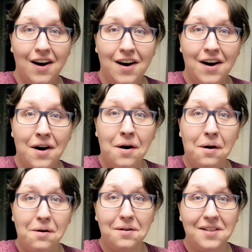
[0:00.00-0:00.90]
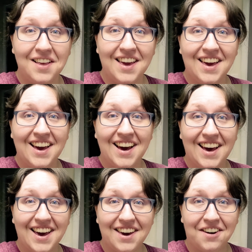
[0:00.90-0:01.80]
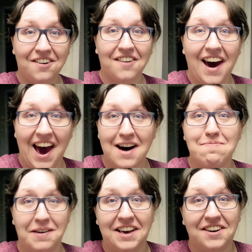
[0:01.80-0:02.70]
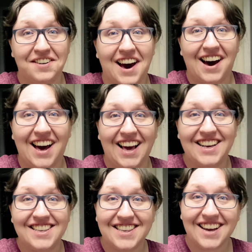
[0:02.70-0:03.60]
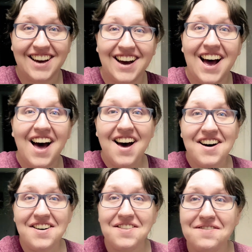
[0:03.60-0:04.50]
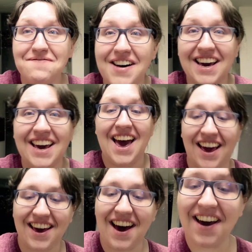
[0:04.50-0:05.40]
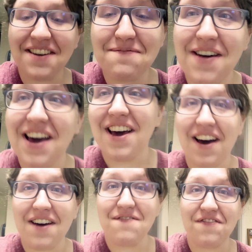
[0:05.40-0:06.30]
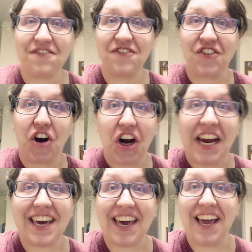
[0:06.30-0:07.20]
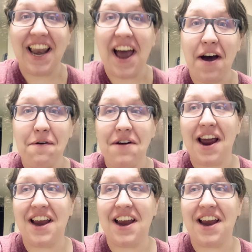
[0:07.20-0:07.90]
Holy crap, you guys. Oh my heck, I'm freaking out right